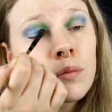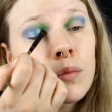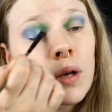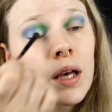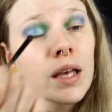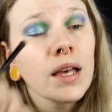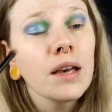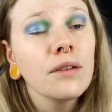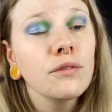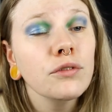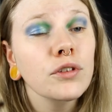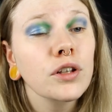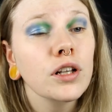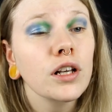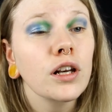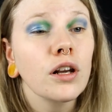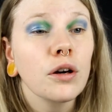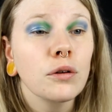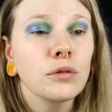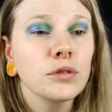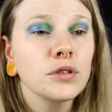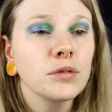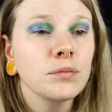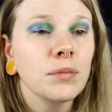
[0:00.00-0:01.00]
I have to
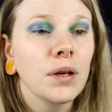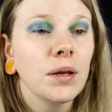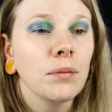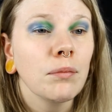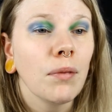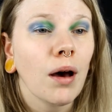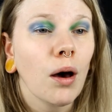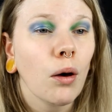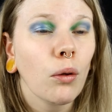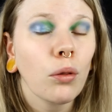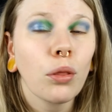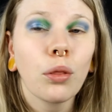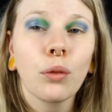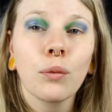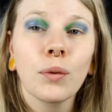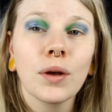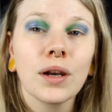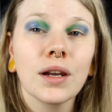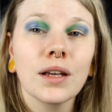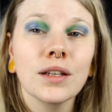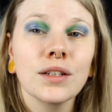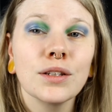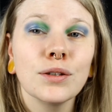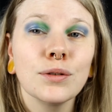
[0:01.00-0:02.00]
close my mouth
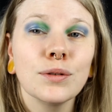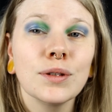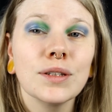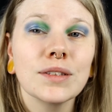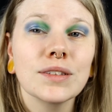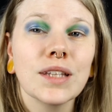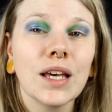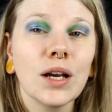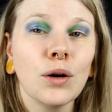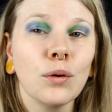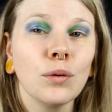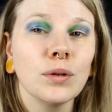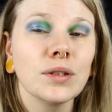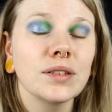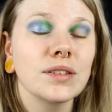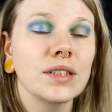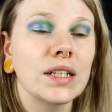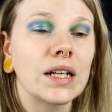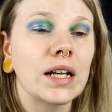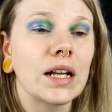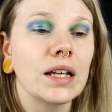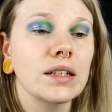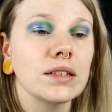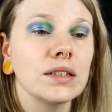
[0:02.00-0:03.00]
when I do this. I always
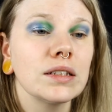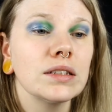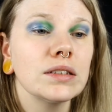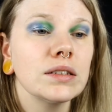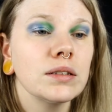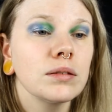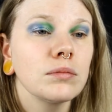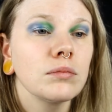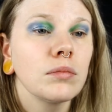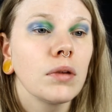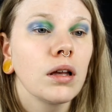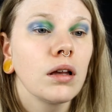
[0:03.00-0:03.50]
sit like this.